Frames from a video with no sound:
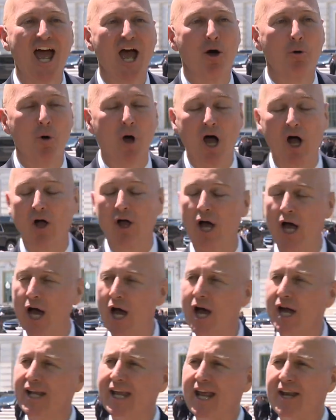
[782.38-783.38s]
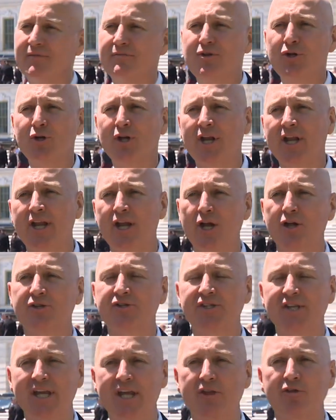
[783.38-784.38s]
Well, again, you can
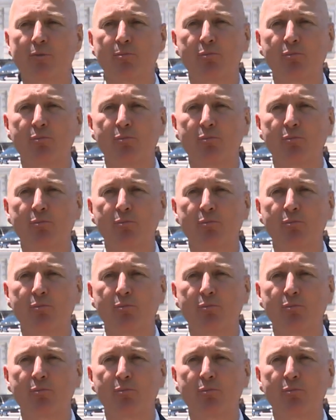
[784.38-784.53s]
see the